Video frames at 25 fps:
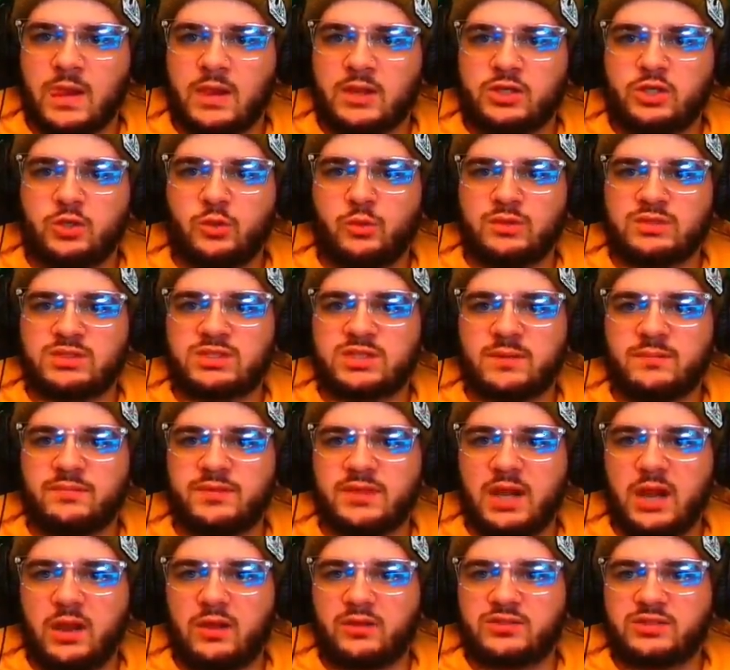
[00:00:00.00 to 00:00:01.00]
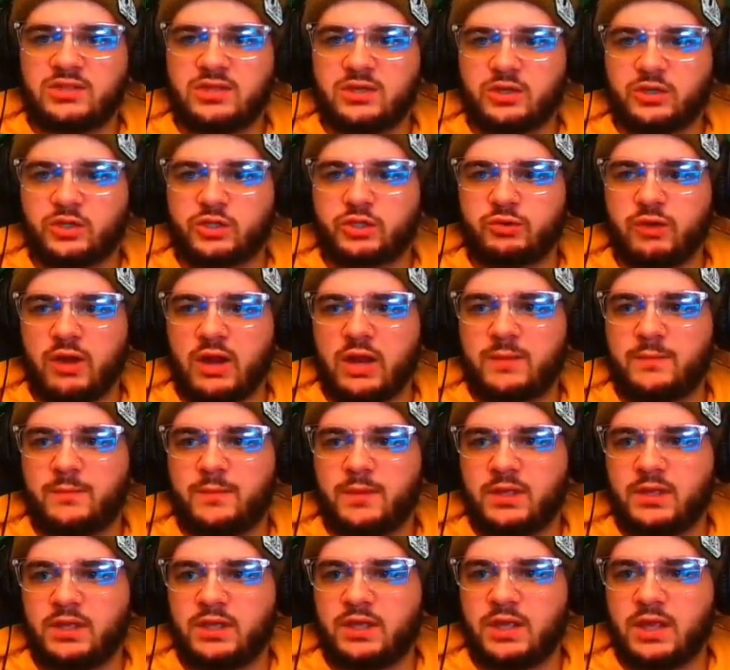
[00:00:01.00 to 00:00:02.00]
She wants something else in her Shrek,
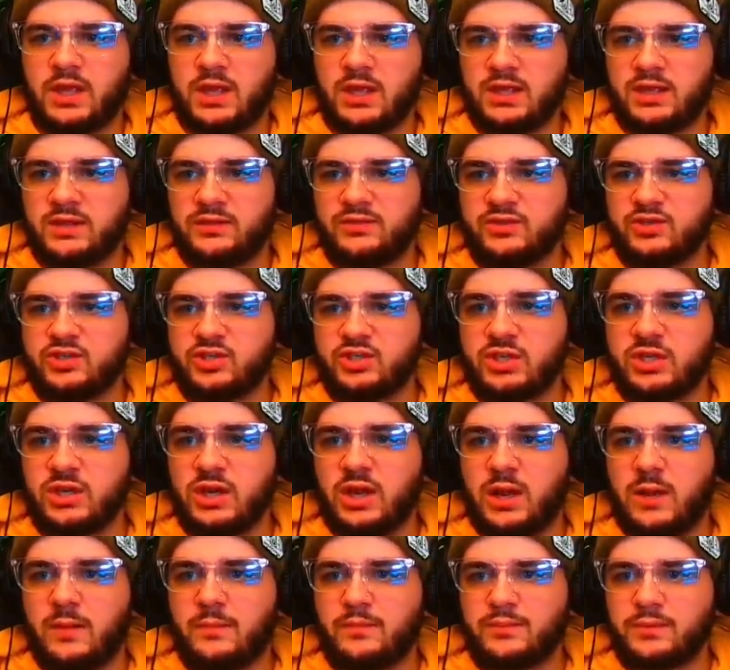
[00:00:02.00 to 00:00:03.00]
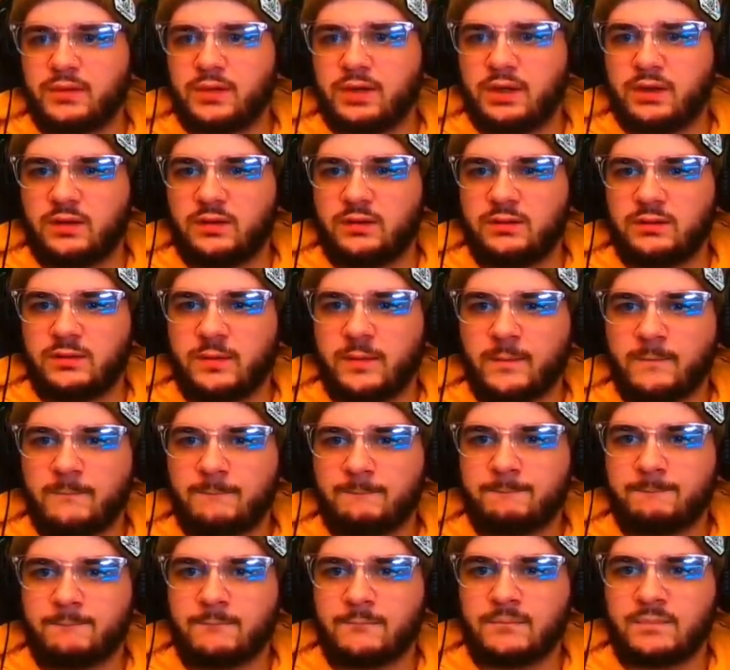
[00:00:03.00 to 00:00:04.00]
but you can't get the shit up, you know?
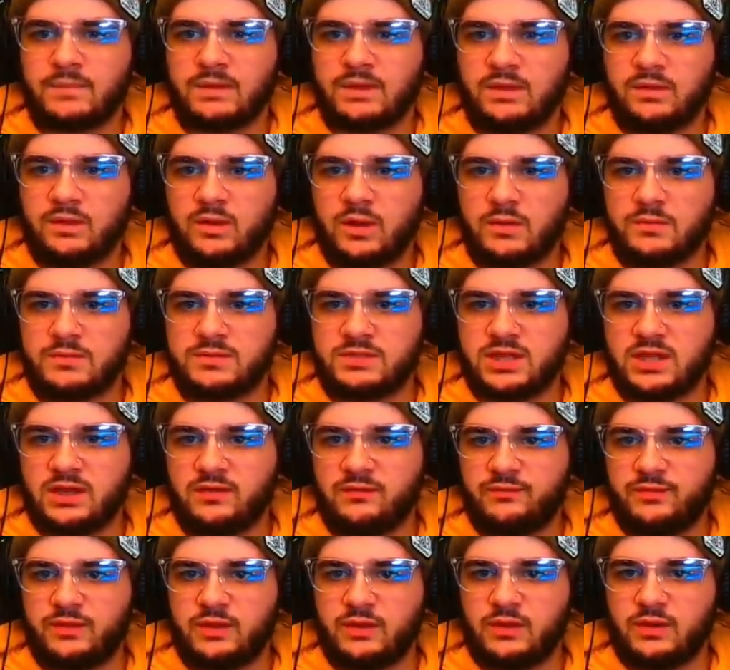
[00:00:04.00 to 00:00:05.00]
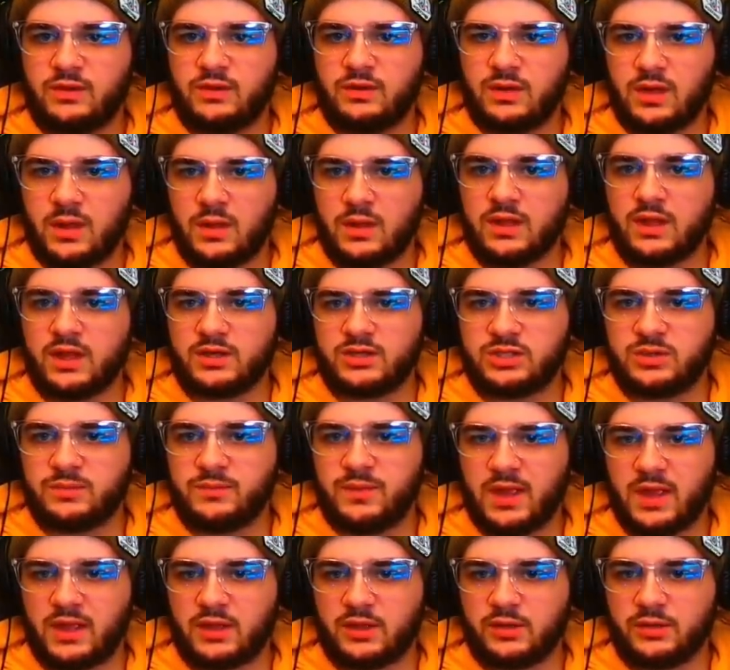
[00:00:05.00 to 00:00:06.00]
You know what I'm saying, Fiona? I got your
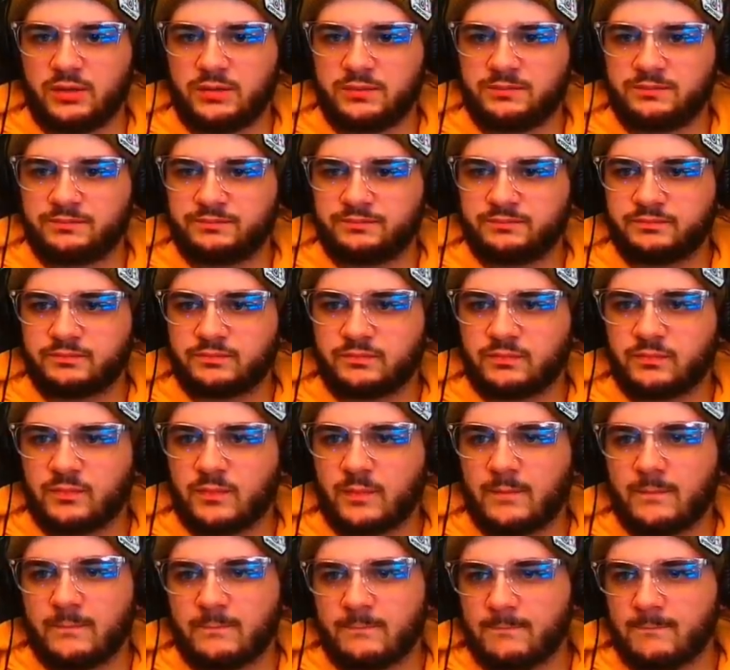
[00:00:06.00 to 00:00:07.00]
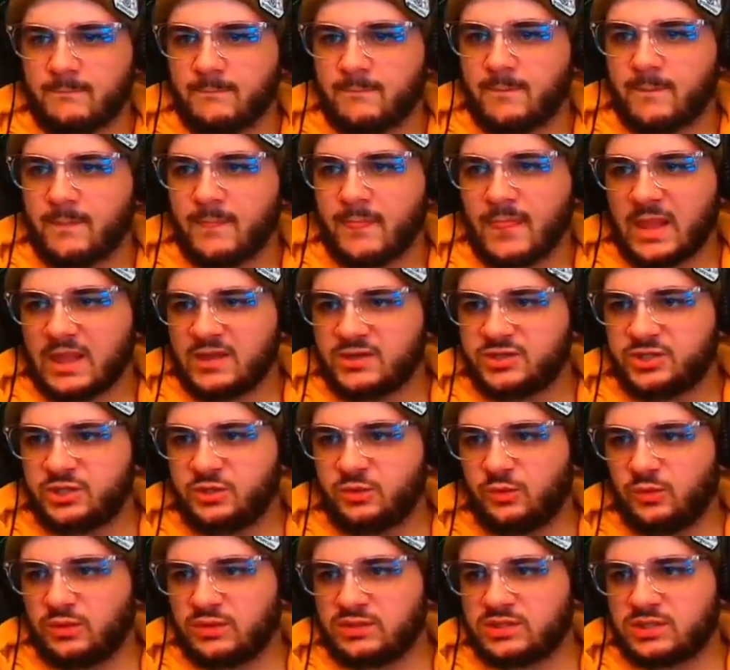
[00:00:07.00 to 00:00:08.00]
back, girl. She
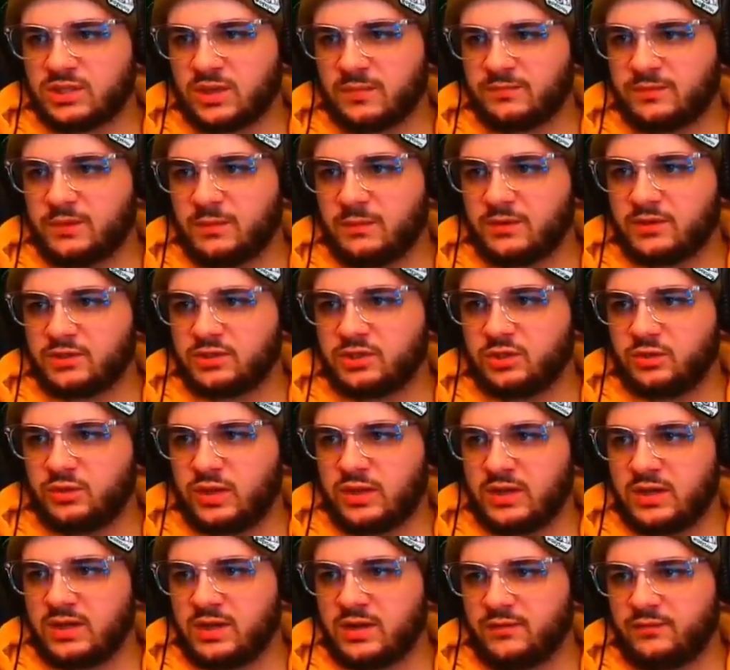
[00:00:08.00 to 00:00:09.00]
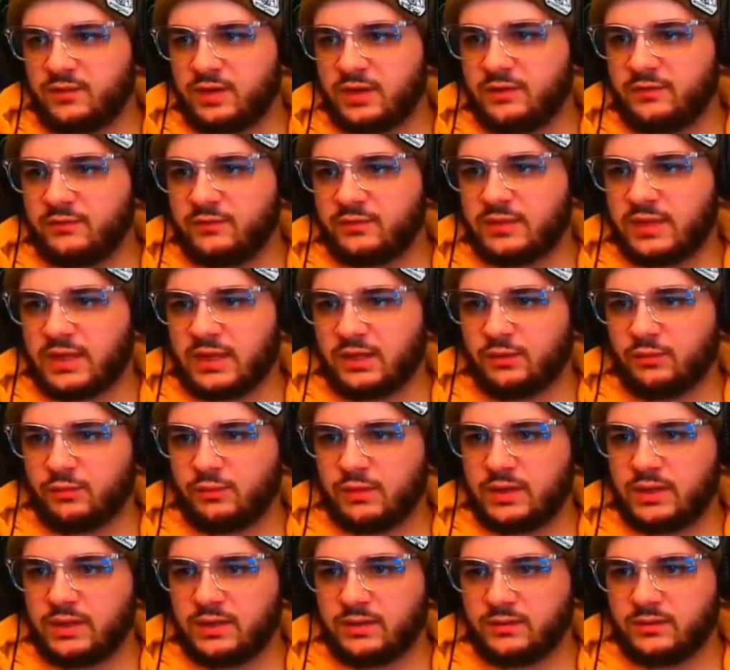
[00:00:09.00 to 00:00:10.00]
wants something, but you can never give her that
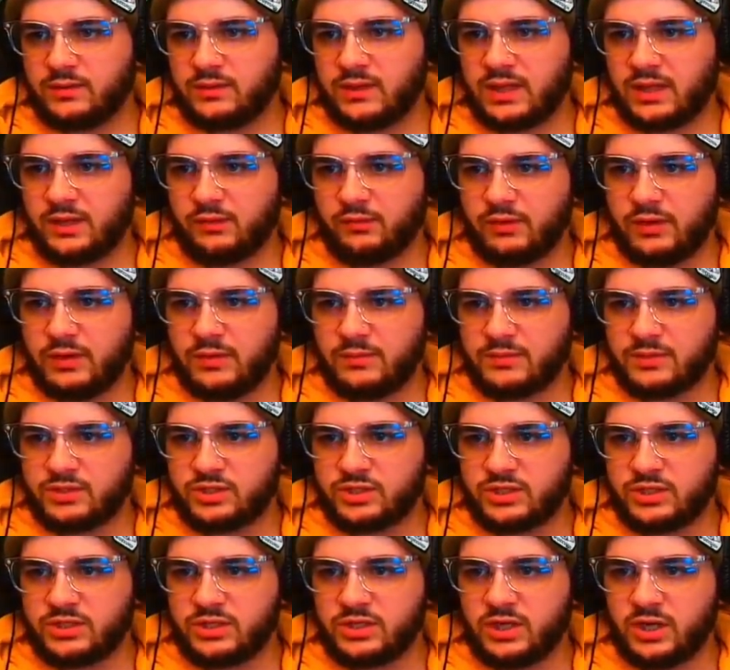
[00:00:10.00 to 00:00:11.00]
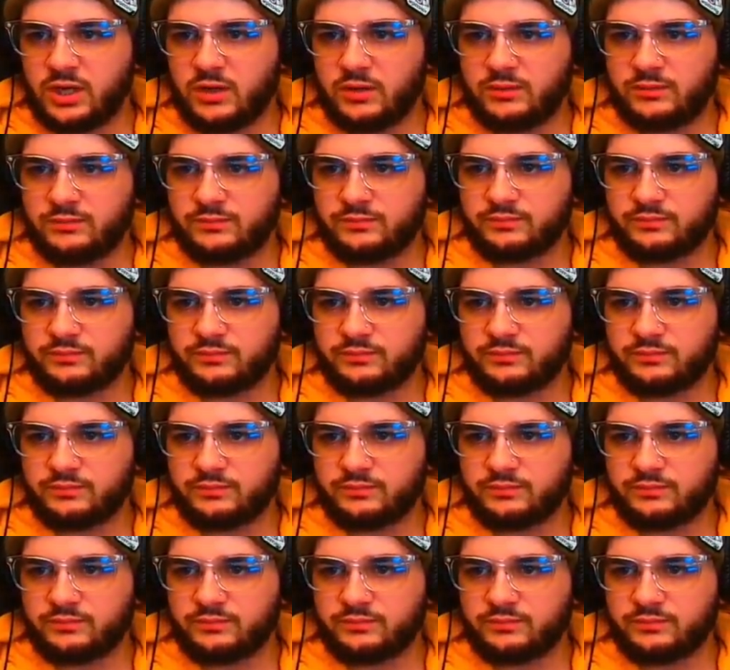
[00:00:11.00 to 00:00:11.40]
green, that green machine, you know?